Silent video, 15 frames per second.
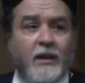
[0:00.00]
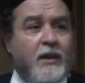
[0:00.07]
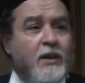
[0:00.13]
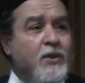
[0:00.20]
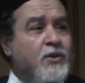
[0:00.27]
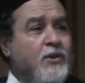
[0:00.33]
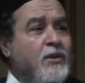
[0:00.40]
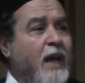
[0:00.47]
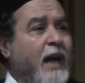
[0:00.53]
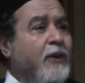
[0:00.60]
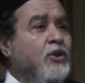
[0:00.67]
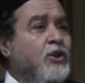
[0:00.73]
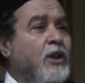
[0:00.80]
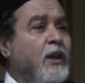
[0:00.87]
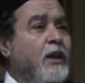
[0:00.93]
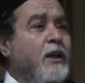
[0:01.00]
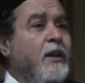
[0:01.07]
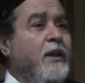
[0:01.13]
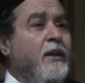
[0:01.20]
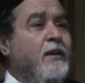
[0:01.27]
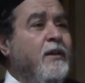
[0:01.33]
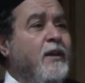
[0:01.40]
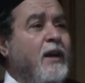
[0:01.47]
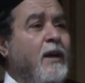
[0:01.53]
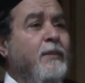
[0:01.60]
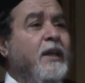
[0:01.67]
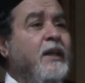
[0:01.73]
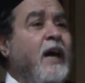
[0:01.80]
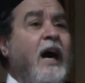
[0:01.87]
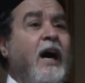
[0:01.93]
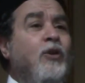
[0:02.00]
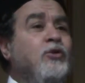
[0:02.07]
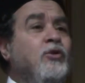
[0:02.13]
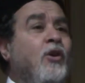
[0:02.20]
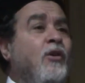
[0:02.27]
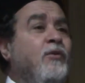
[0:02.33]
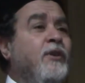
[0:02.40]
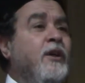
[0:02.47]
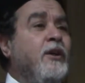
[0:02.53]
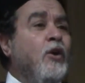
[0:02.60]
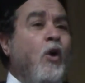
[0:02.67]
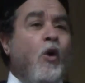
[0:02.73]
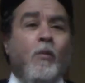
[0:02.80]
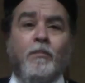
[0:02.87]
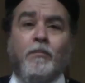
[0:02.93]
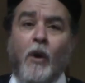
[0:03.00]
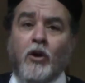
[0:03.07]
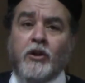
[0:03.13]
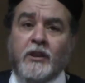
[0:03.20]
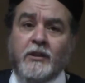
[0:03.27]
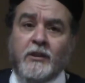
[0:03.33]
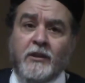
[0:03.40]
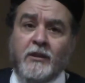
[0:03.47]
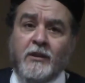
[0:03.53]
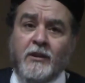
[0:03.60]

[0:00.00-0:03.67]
is actually coming out of her own pocket,